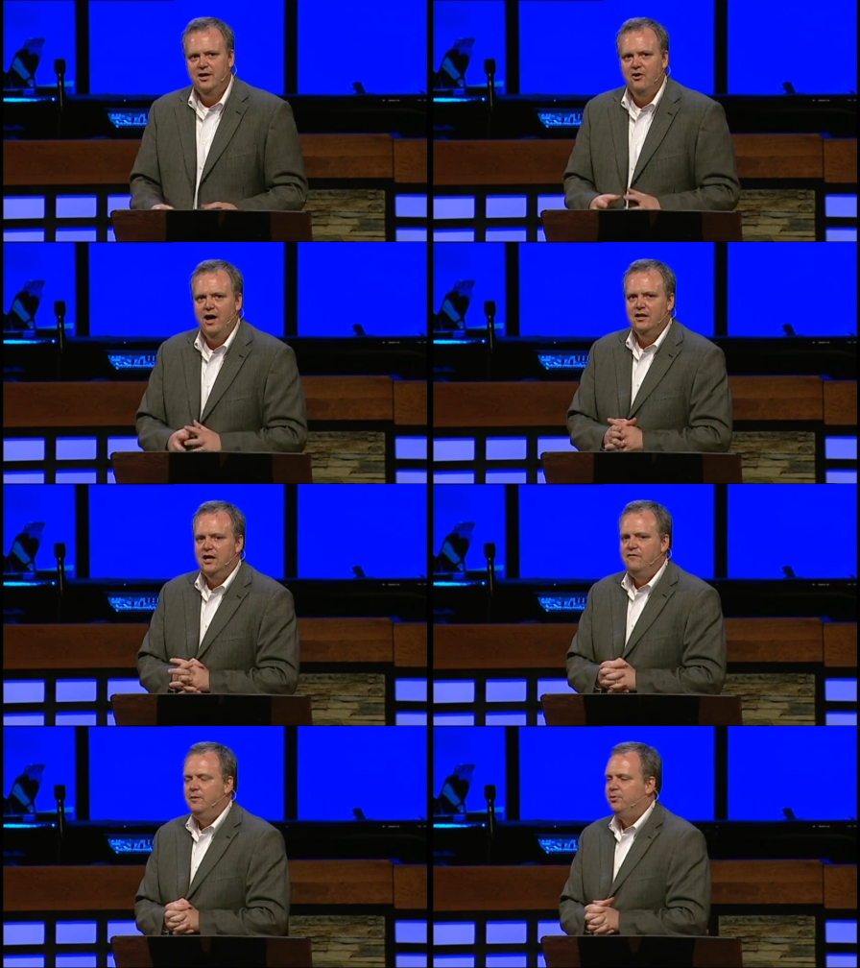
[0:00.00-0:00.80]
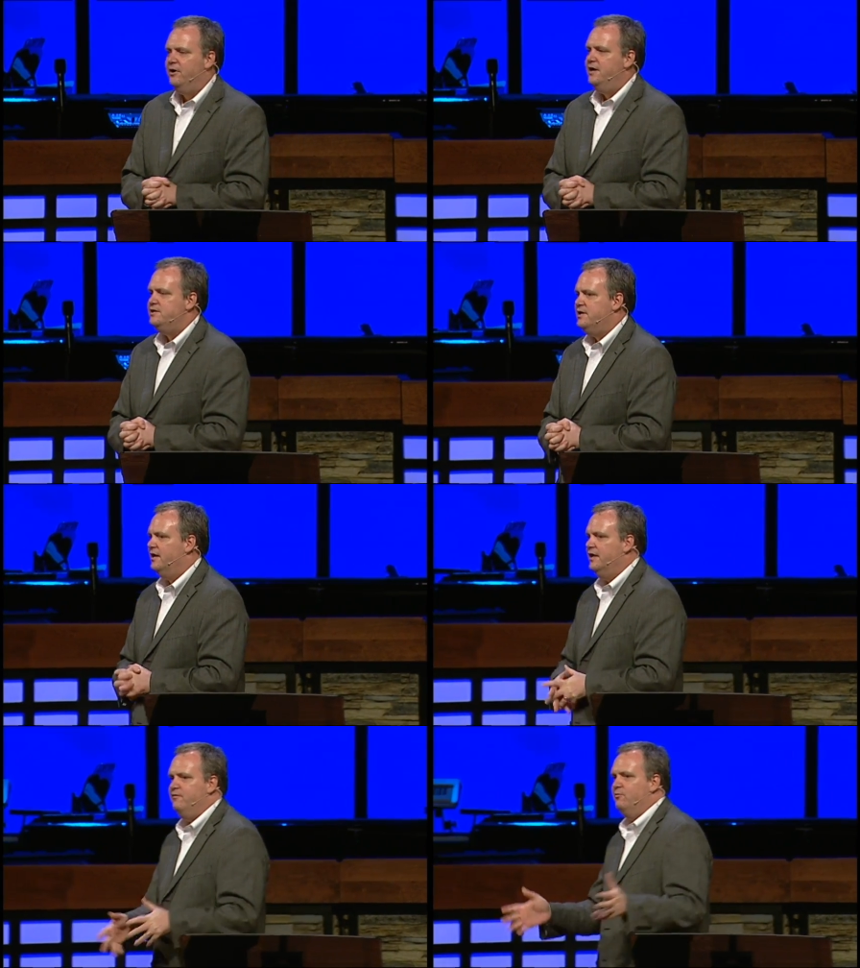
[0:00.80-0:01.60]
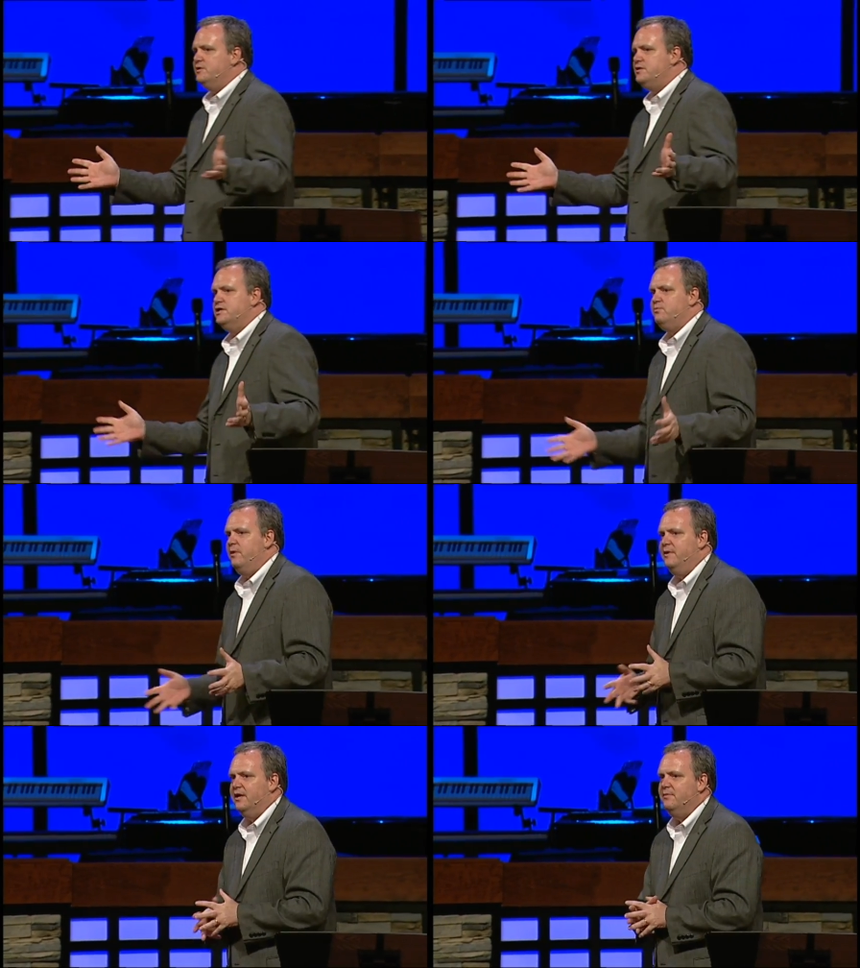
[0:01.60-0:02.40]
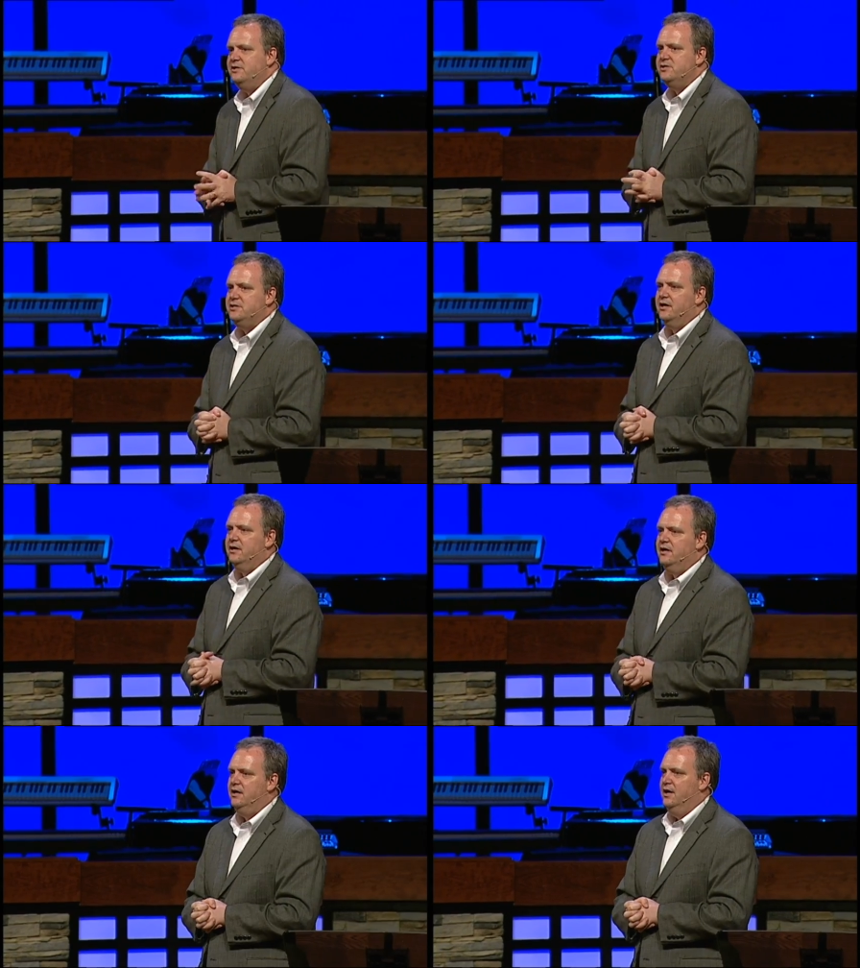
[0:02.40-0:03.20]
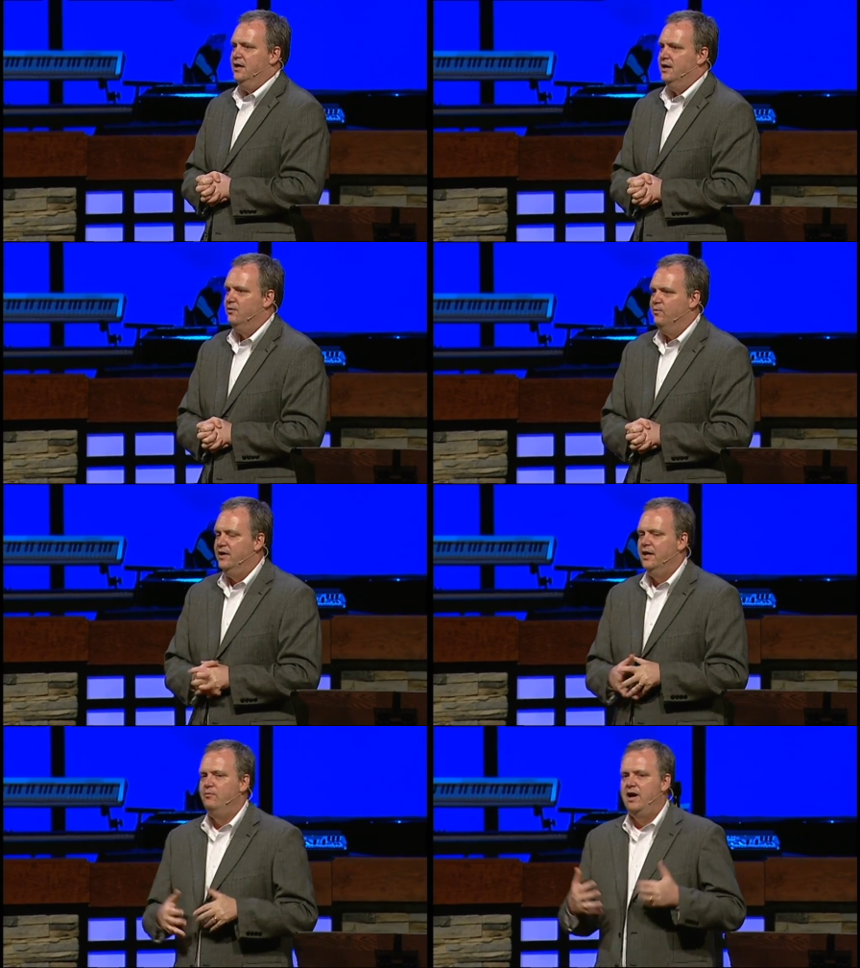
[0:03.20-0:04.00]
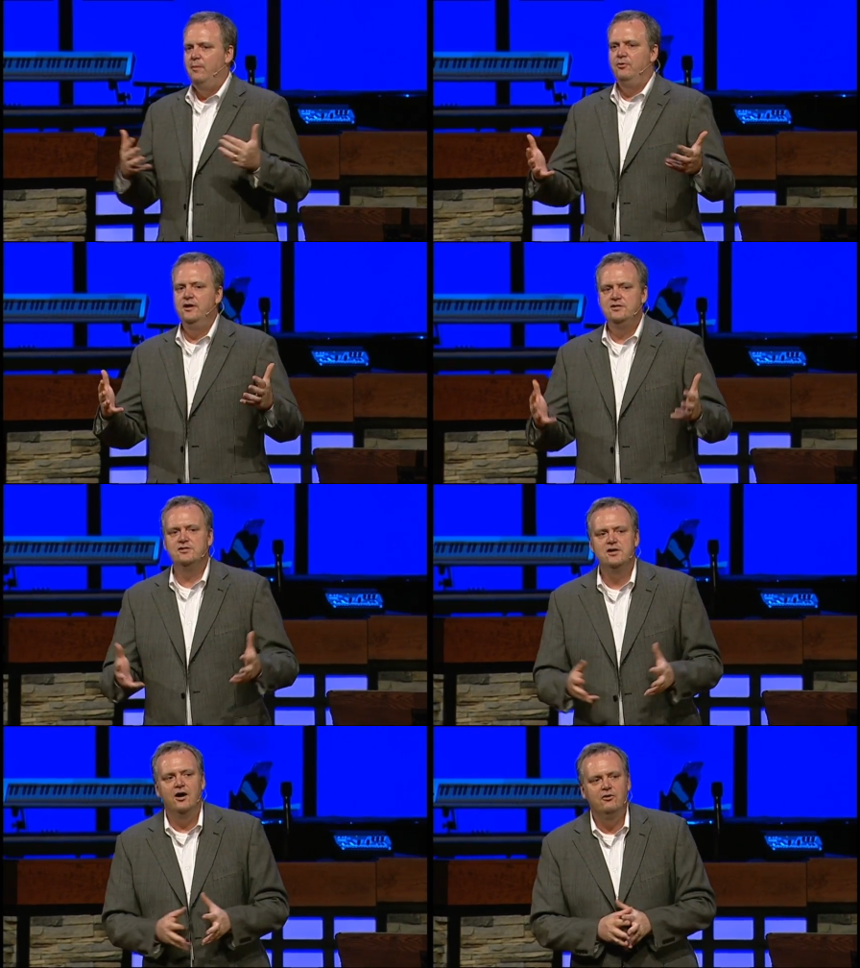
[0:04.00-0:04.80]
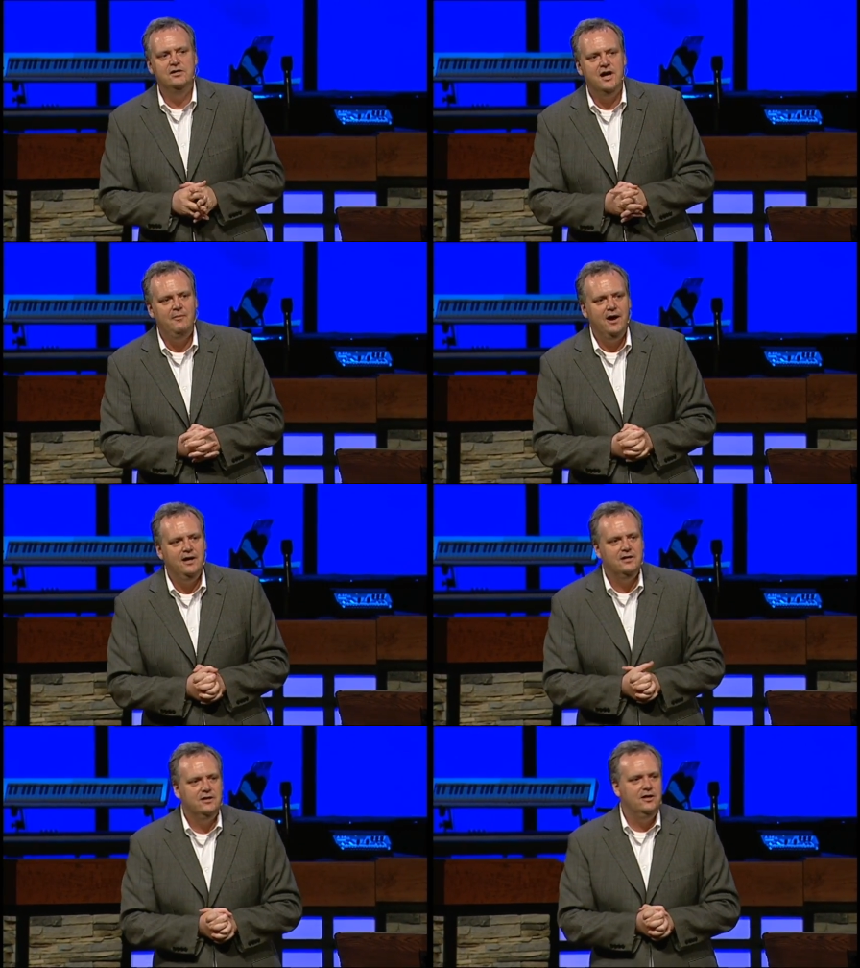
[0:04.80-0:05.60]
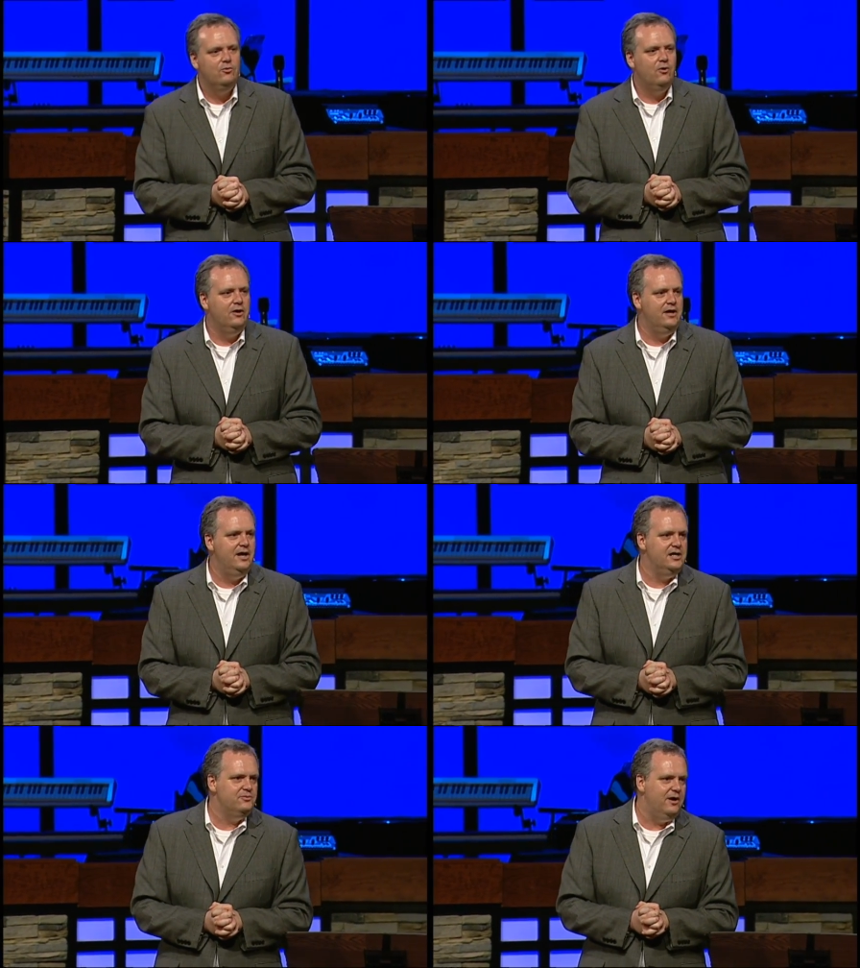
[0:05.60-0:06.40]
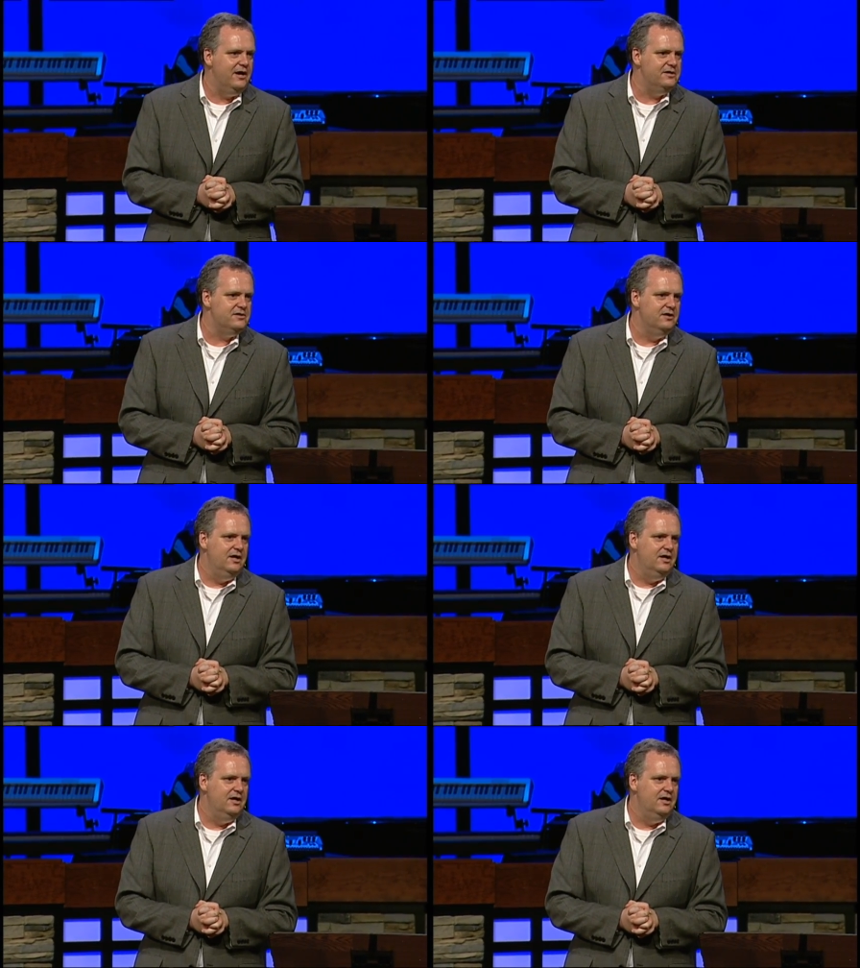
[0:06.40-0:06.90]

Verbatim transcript: You know, I love to preach. Now, living with six women, let me just tell you, uh, really, when I preach is the only time I get to get a word in edgewise.